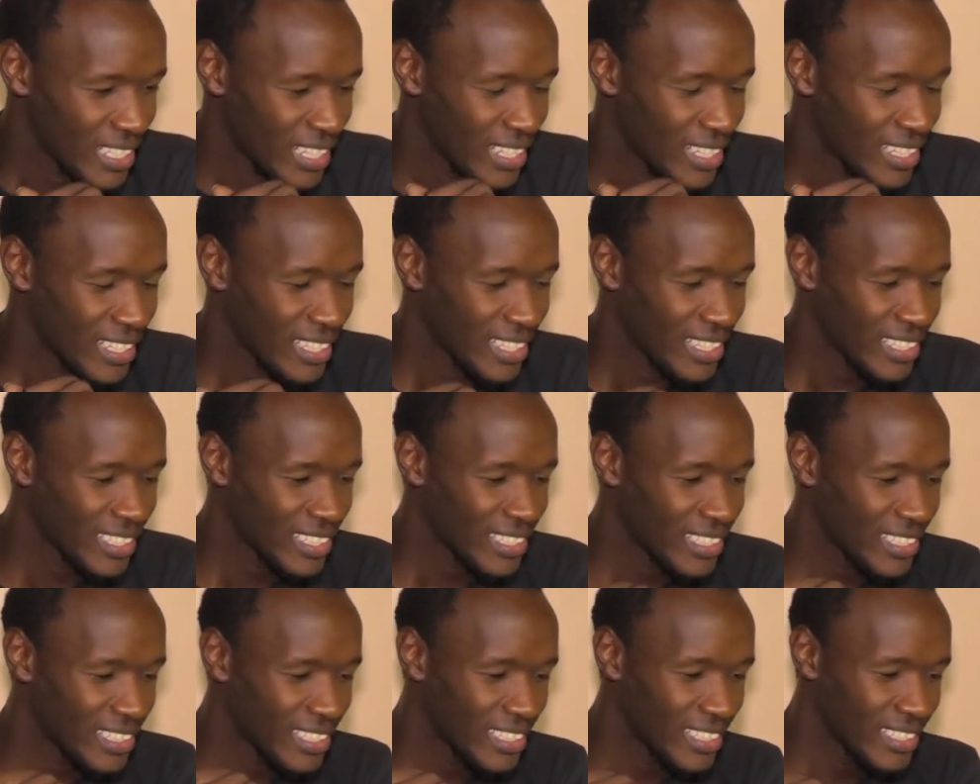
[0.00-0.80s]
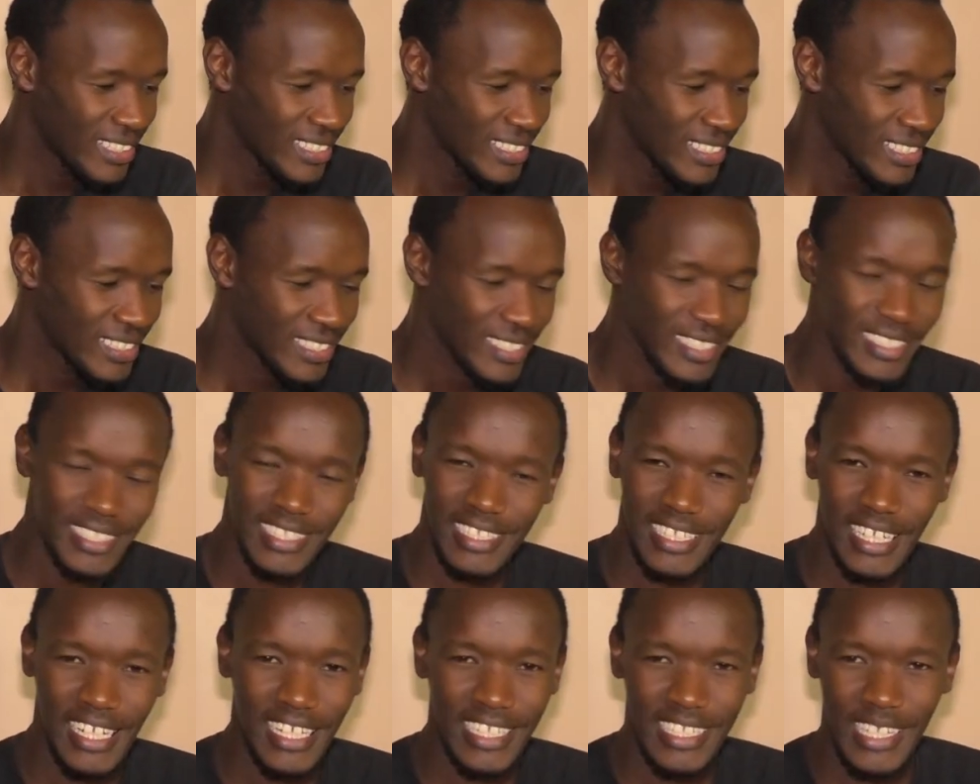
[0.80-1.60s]
I think
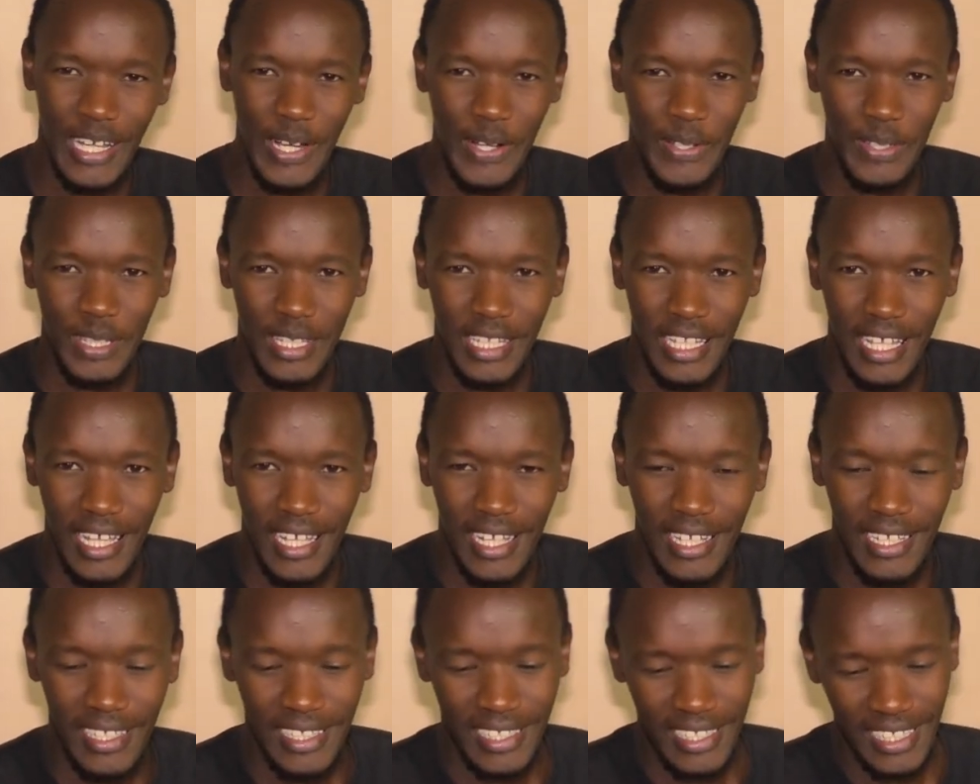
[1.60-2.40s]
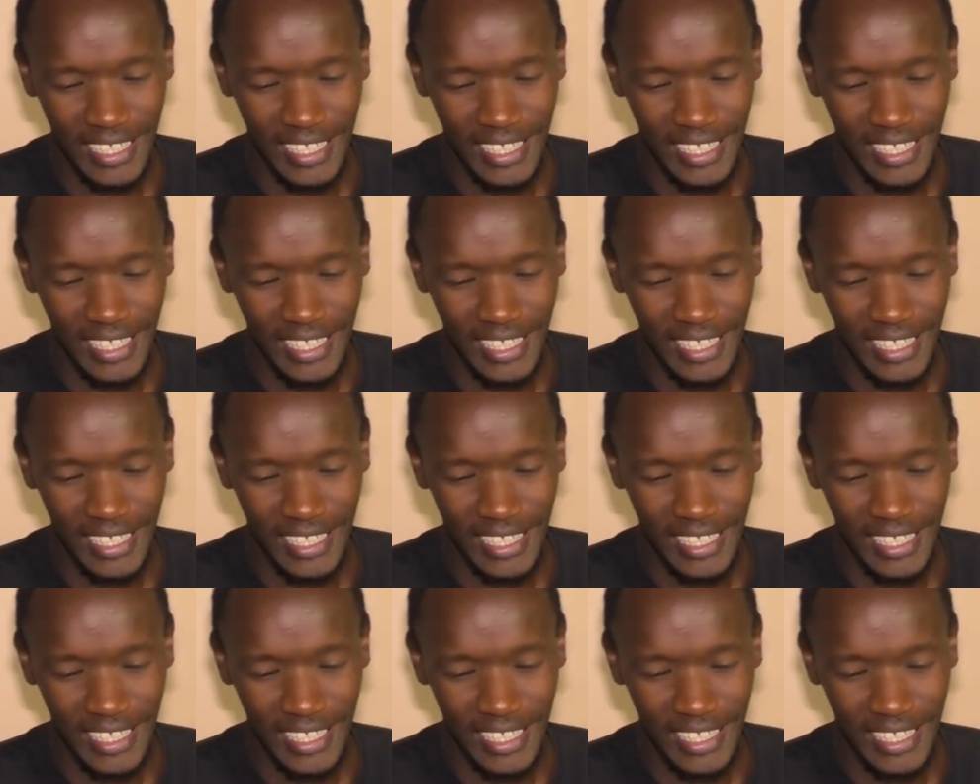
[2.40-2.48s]
it's lit out there.